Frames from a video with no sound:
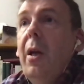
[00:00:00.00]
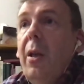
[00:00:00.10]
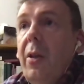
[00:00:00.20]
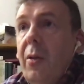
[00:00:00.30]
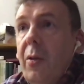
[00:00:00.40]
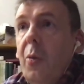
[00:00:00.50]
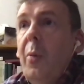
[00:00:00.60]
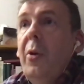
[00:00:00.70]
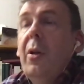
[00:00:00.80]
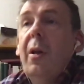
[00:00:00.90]
the woman,
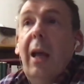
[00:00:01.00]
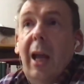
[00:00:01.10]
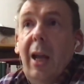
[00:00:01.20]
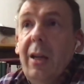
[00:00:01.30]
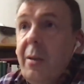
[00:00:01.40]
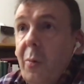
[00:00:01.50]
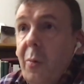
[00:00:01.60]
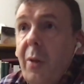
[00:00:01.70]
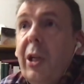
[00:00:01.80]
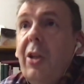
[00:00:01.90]
and with the
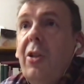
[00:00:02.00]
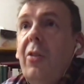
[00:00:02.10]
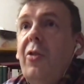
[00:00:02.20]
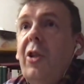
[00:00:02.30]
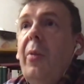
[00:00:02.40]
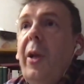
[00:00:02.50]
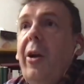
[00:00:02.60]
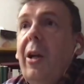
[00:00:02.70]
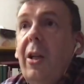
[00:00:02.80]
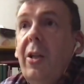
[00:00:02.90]
potential of childbearing, at
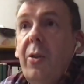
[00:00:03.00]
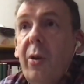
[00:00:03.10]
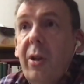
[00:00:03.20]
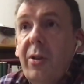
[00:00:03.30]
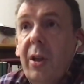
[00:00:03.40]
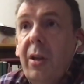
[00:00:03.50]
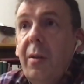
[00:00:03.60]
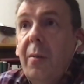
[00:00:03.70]
least during a certain